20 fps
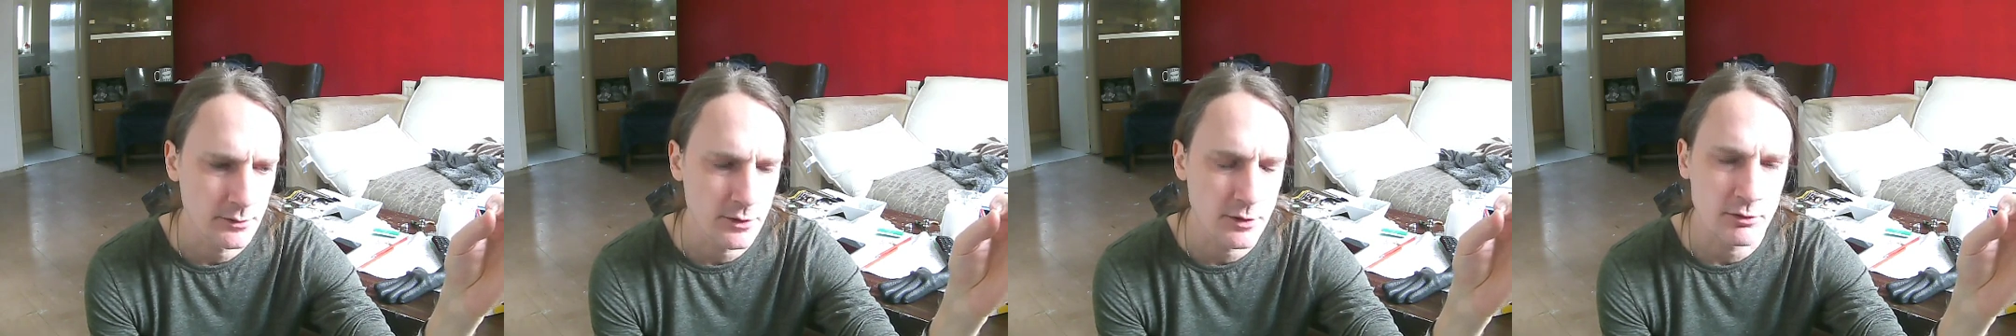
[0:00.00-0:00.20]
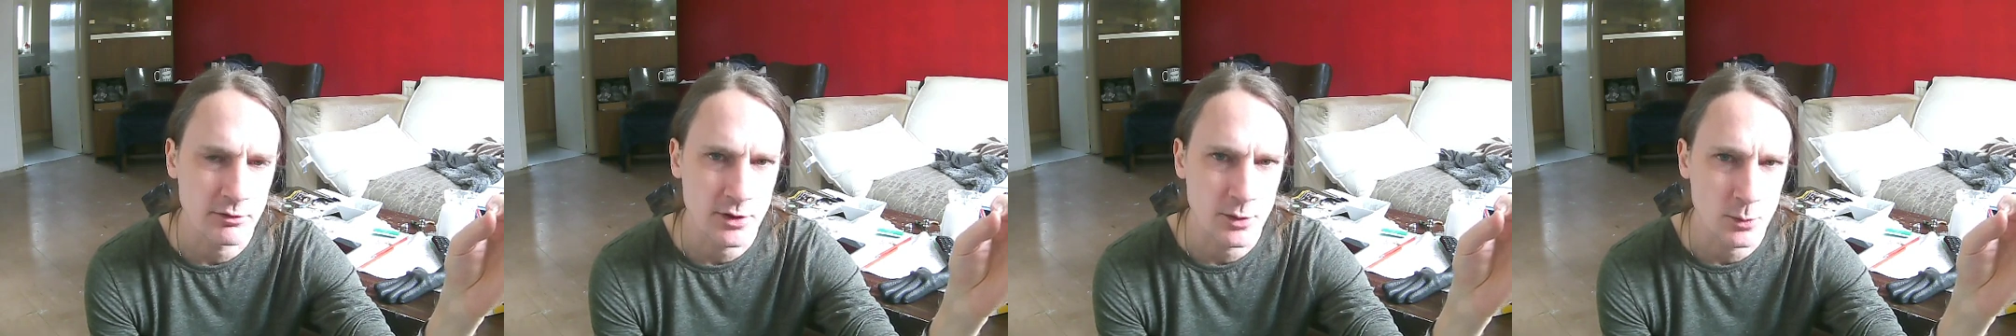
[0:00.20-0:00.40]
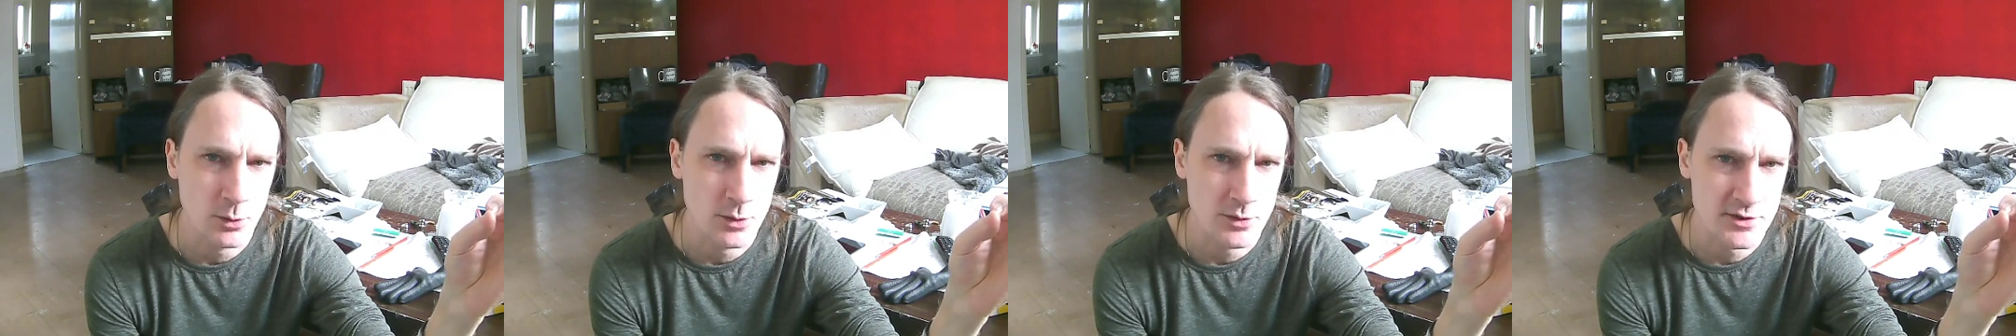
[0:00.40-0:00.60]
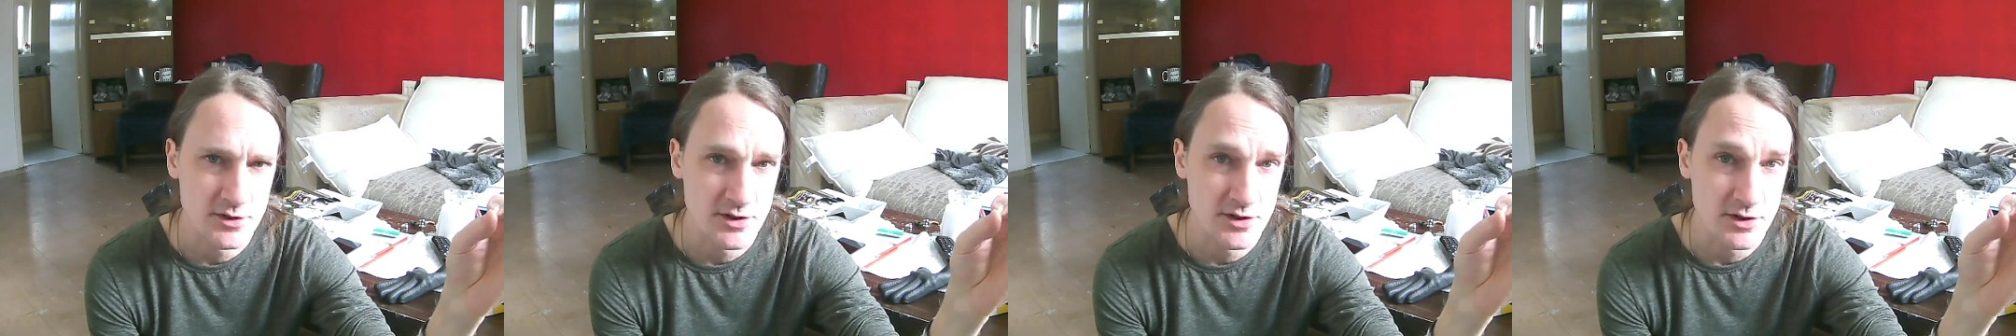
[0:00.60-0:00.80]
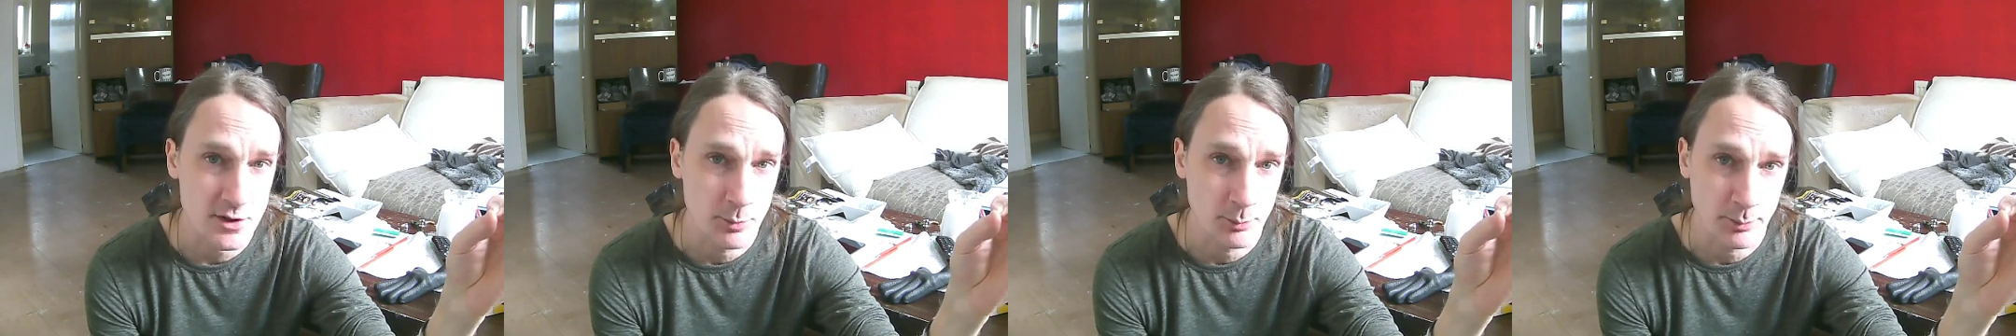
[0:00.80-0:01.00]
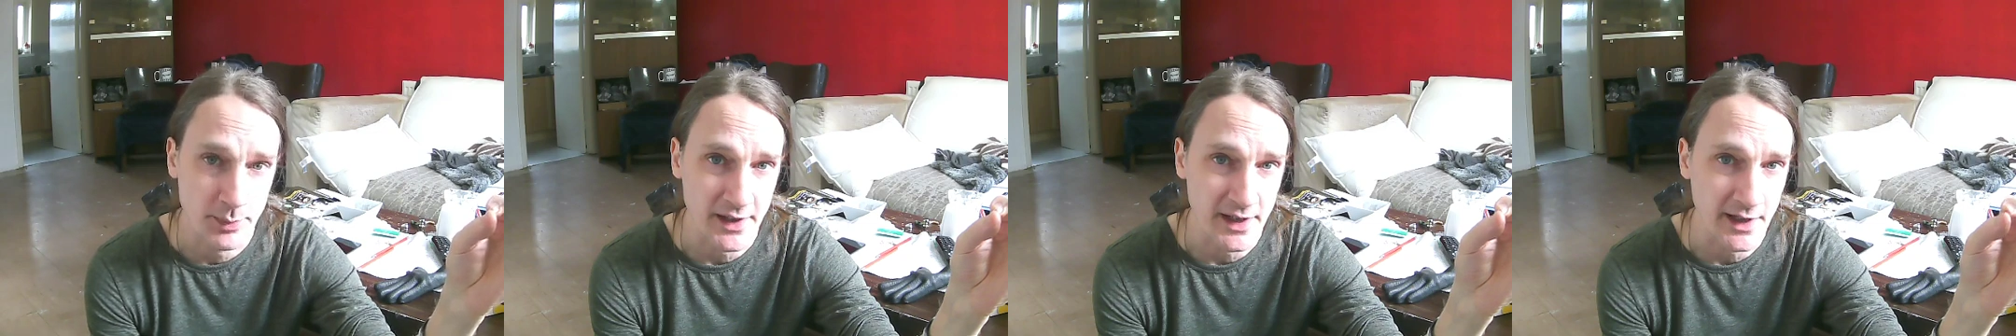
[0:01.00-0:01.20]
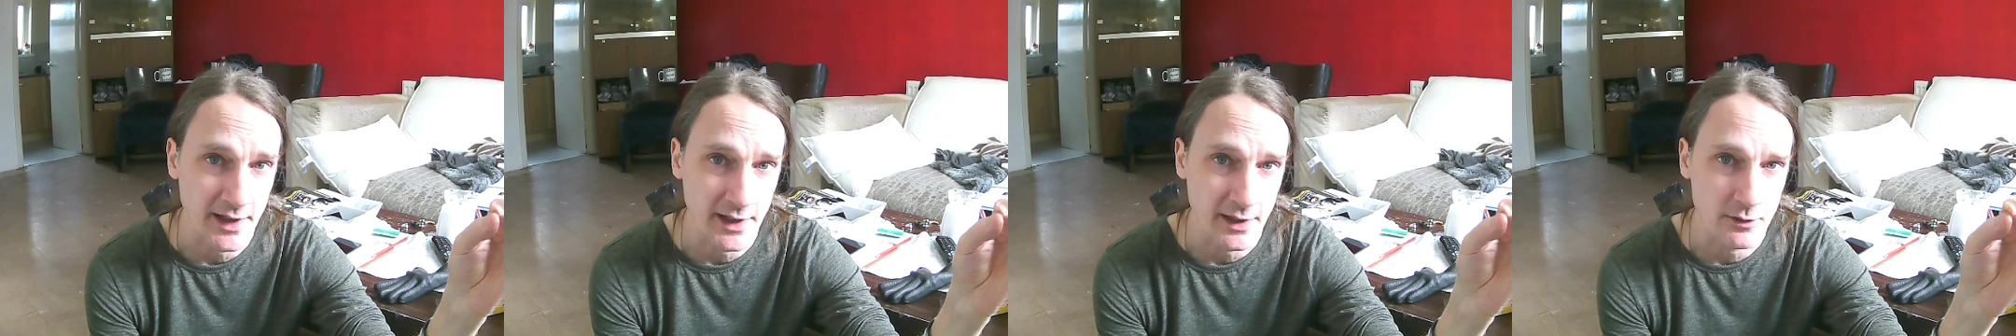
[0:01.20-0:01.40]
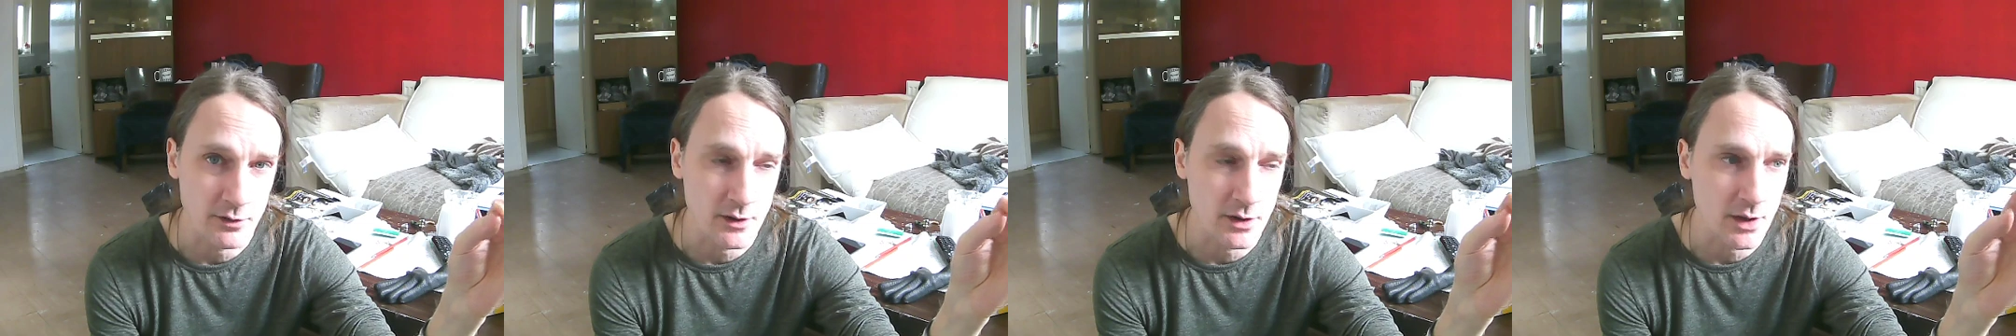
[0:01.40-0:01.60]
the rewards are so
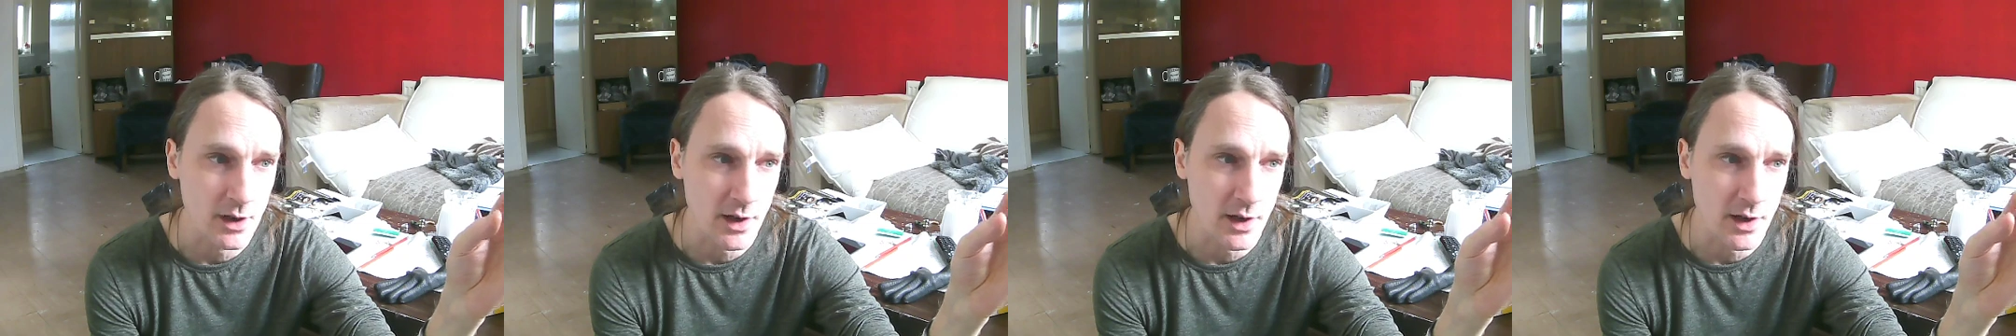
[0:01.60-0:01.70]
big that,